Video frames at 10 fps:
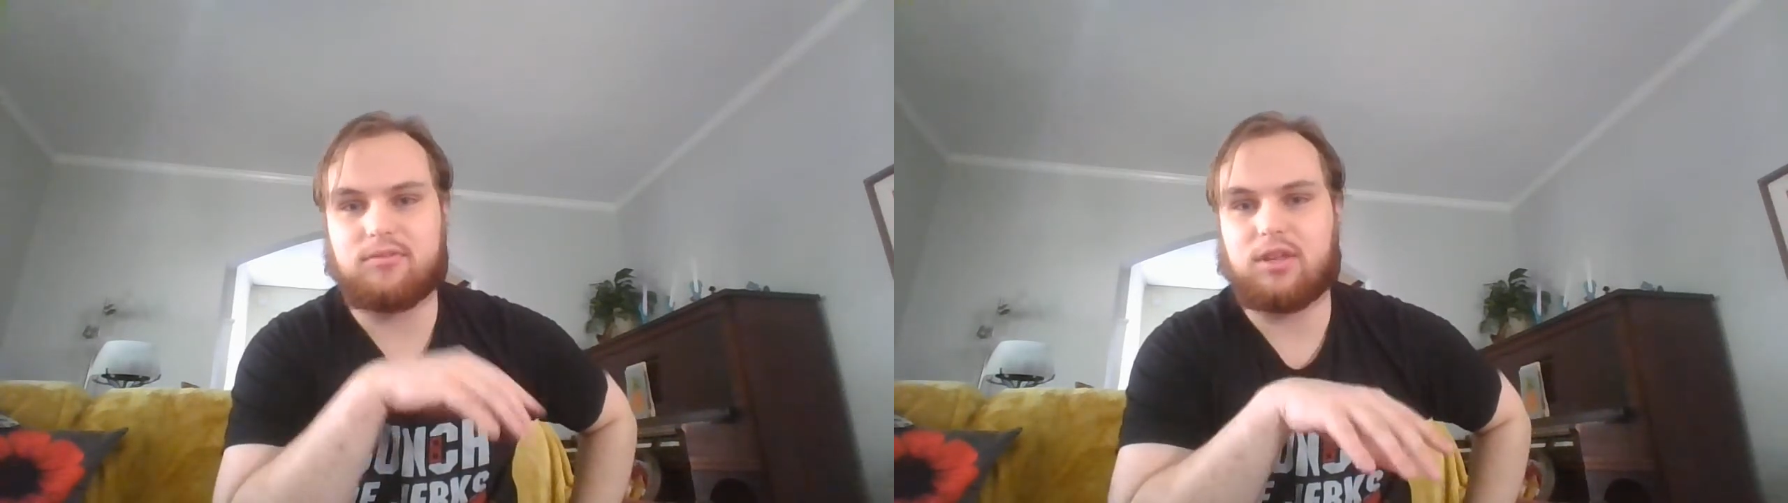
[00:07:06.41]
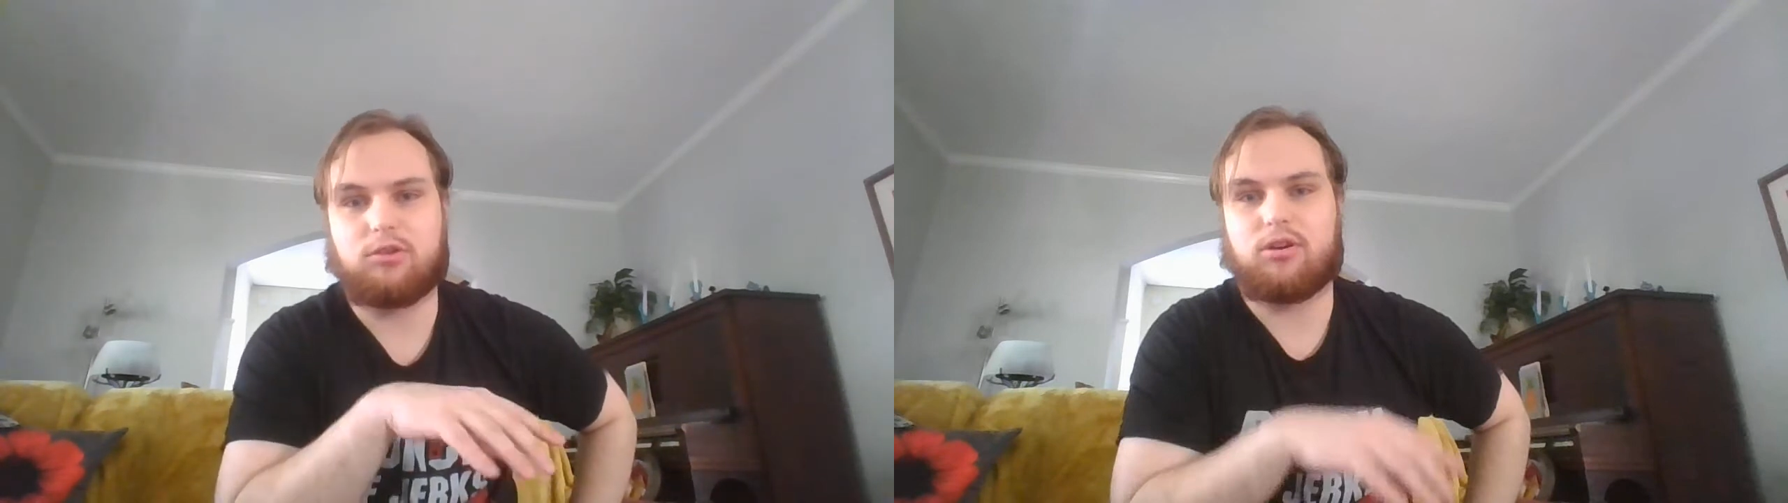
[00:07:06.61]

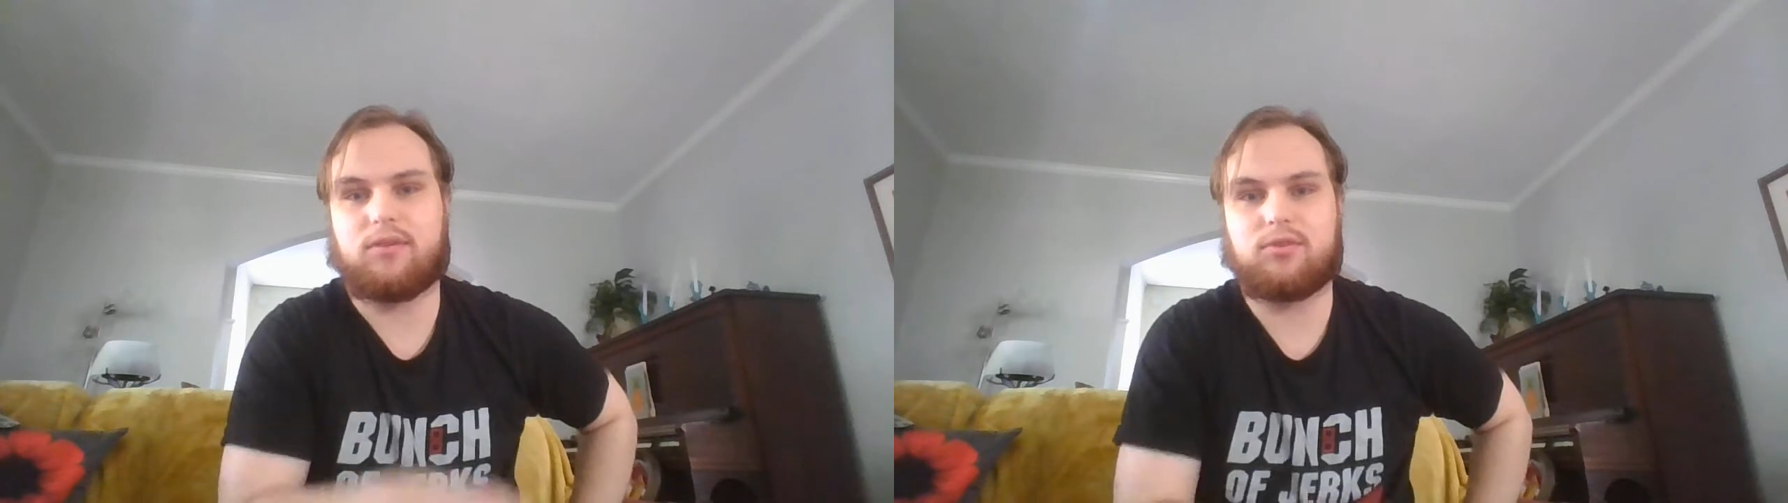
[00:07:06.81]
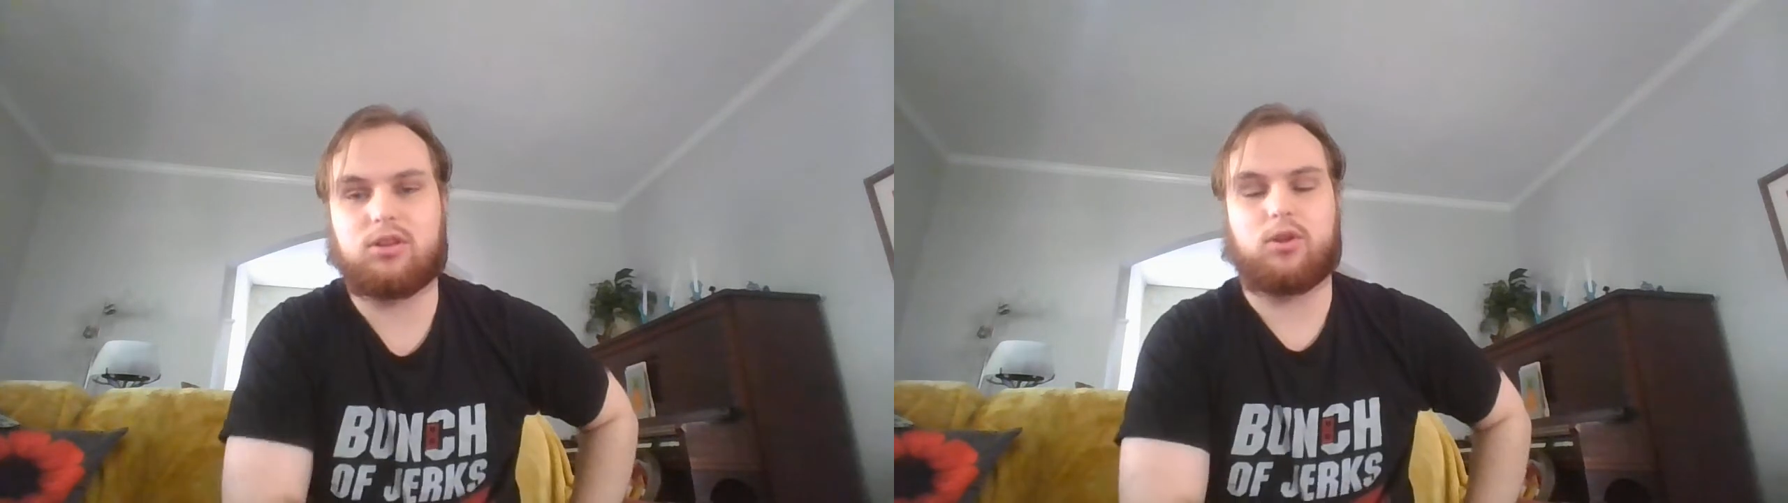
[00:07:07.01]
they
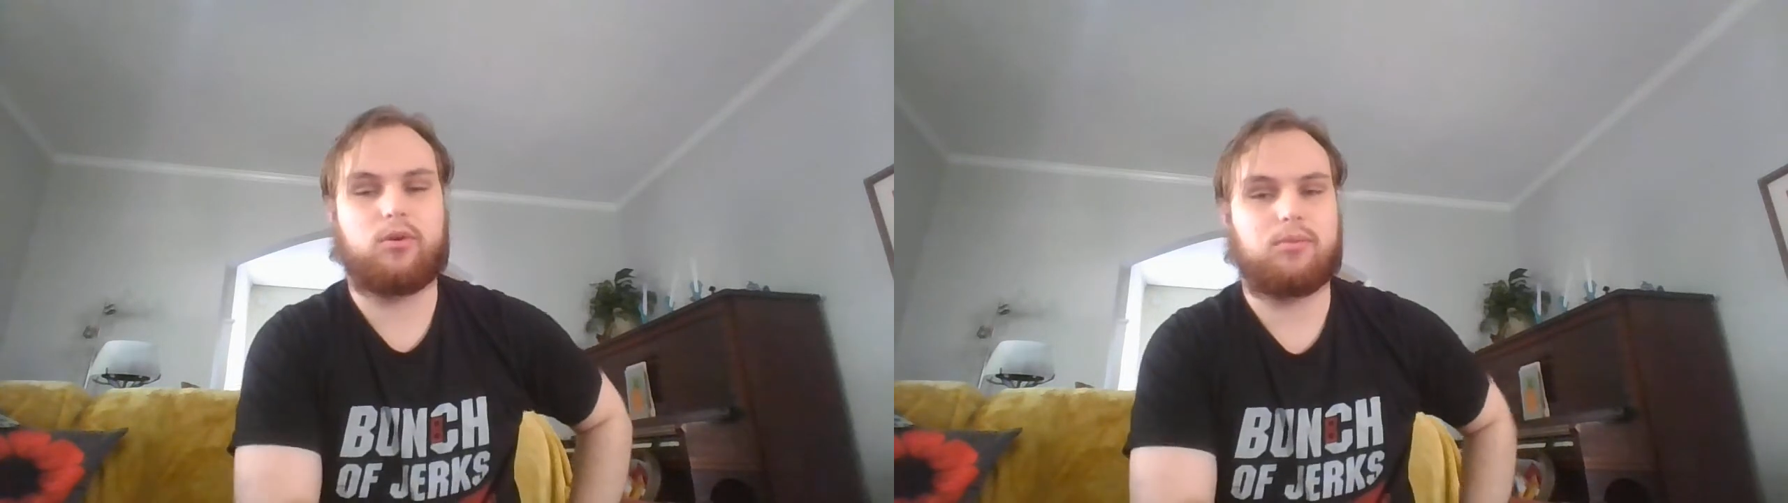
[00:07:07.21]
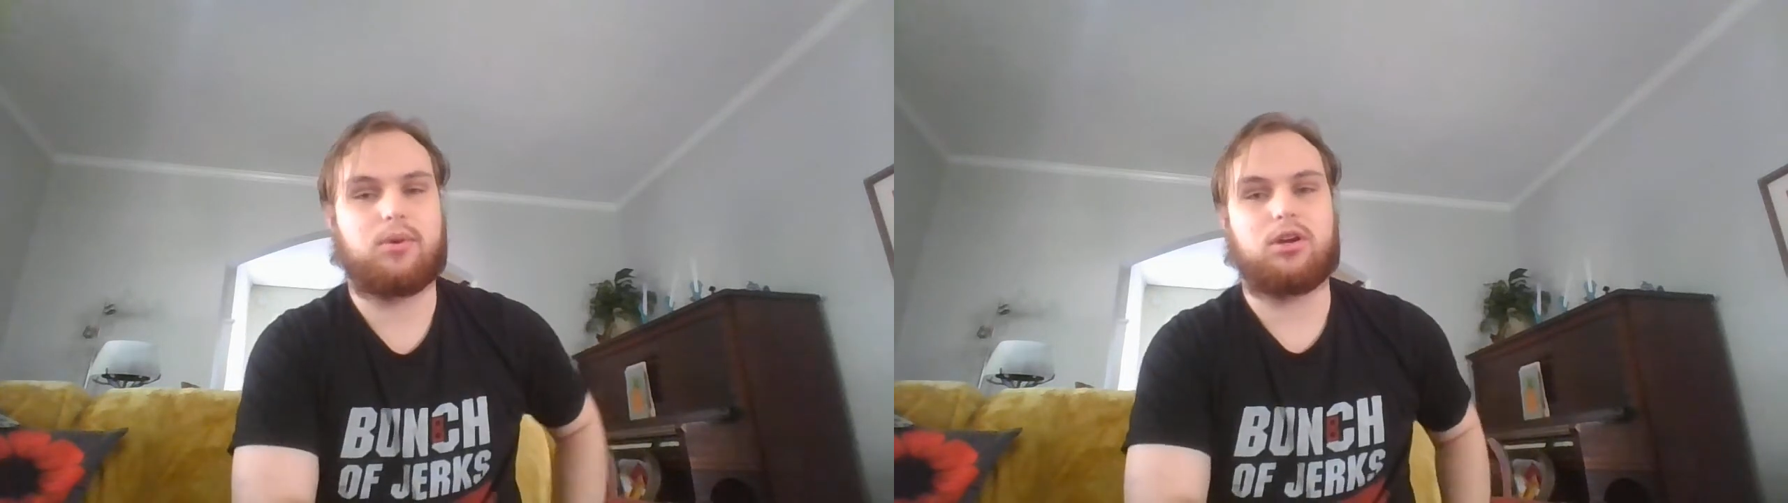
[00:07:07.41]
drafted
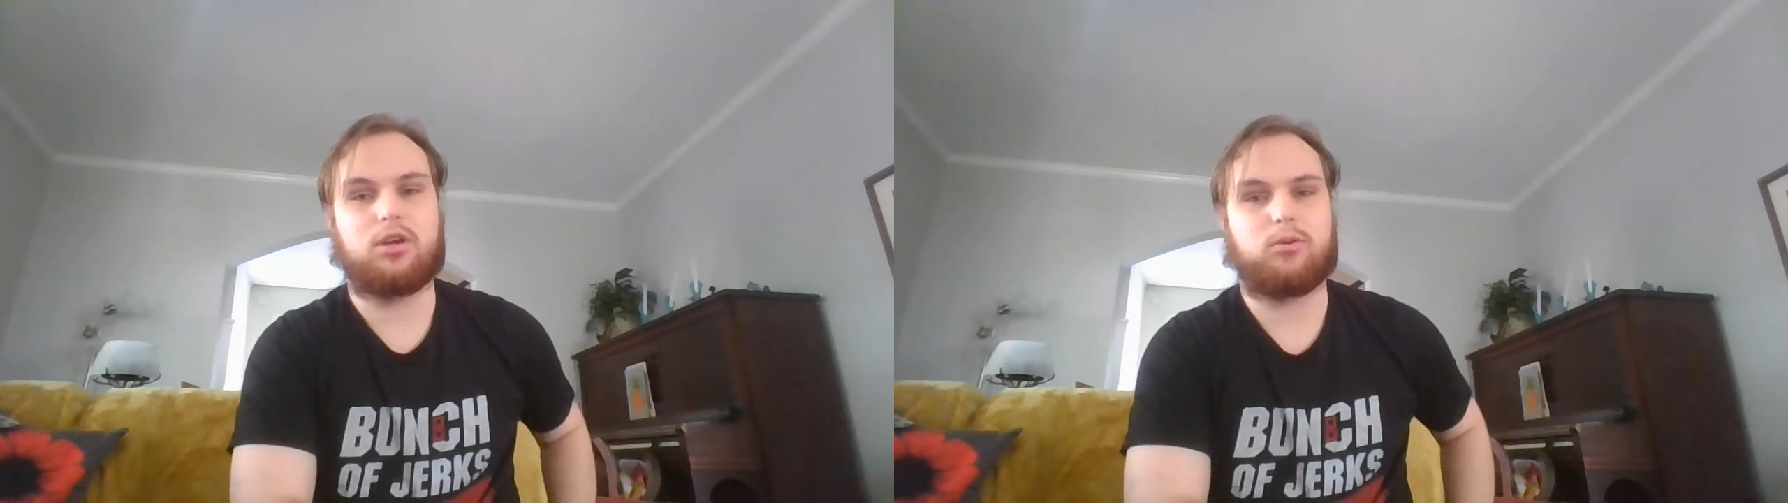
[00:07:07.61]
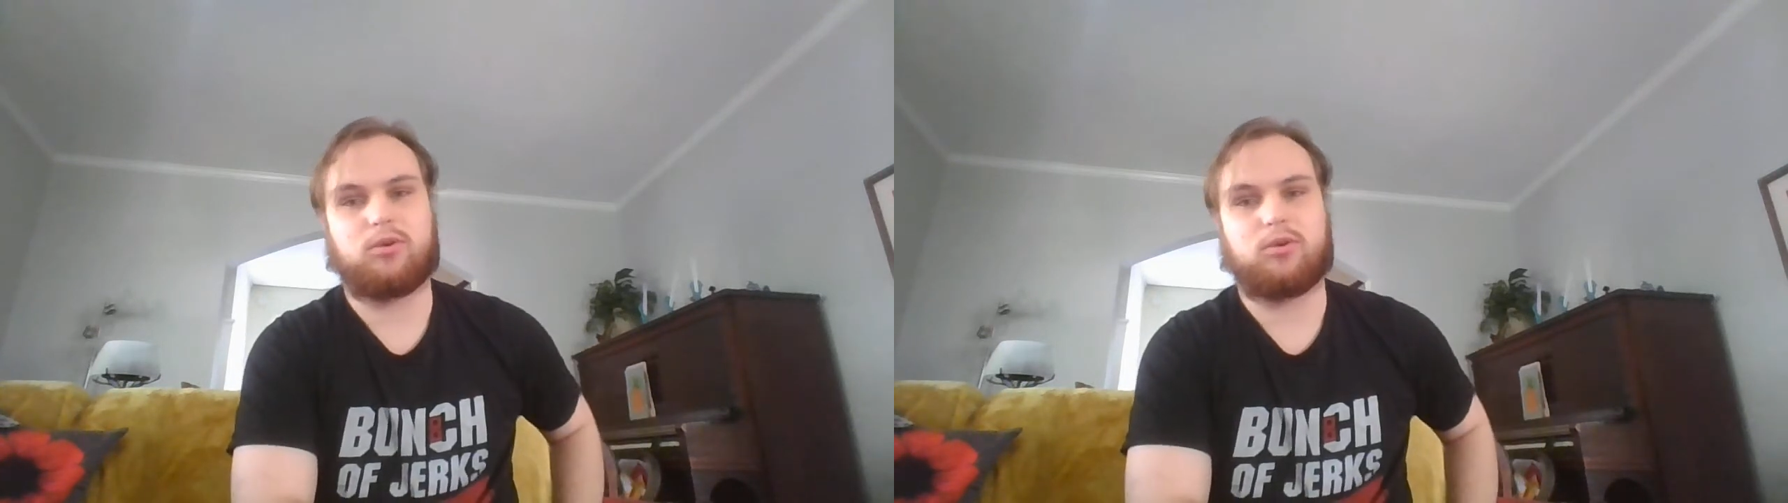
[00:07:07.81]
Logan Mailloux,